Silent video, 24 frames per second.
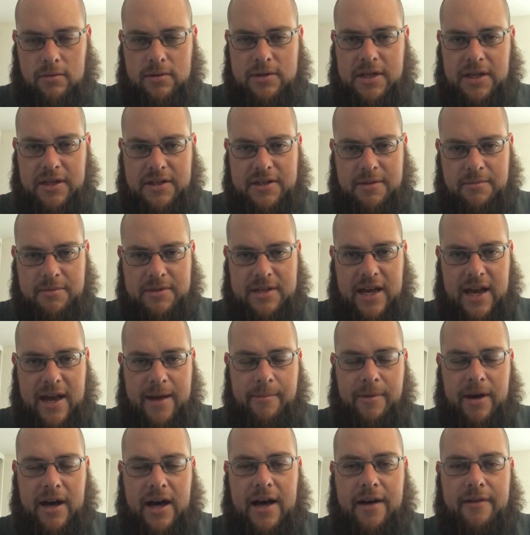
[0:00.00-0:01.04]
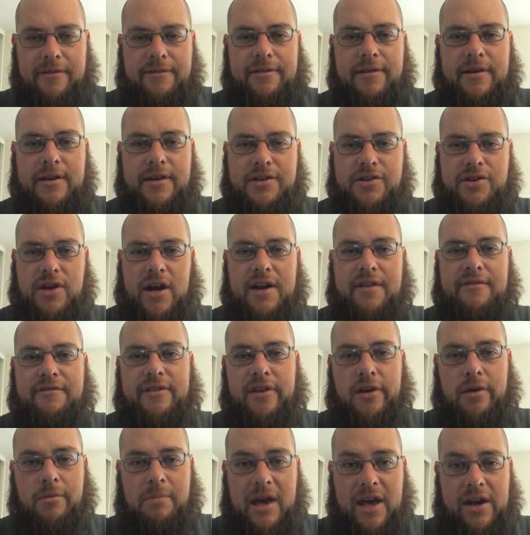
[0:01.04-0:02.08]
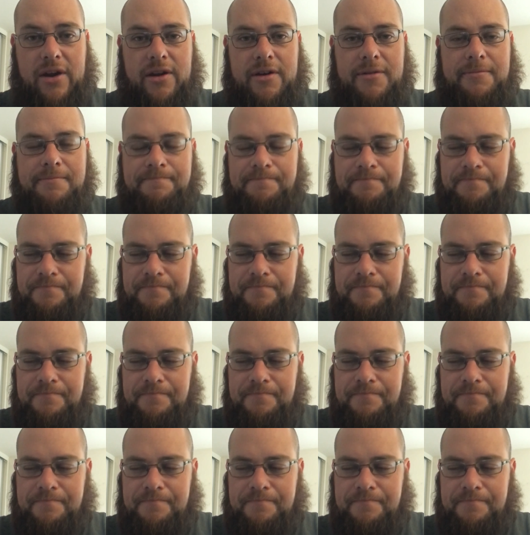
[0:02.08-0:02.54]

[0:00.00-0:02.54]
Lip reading: Took some time off. Tried to feel better.